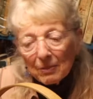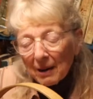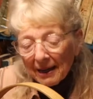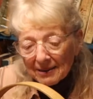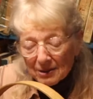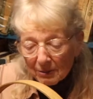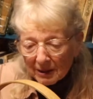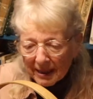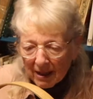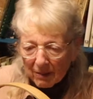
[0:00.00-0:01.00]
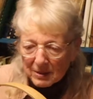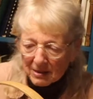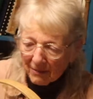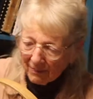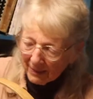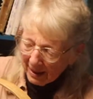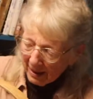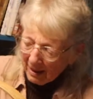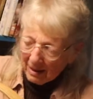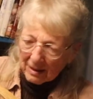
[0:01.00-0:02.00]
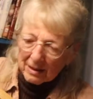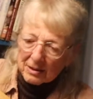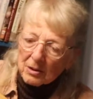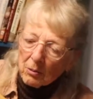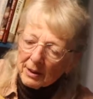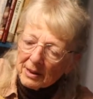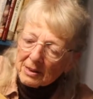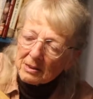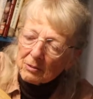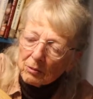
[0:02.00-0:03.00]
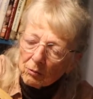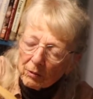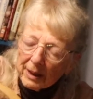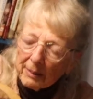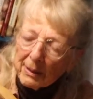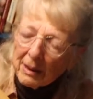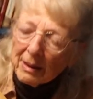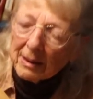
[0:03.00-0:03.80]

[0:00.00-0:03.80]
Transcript: practice really helps. So with this rim,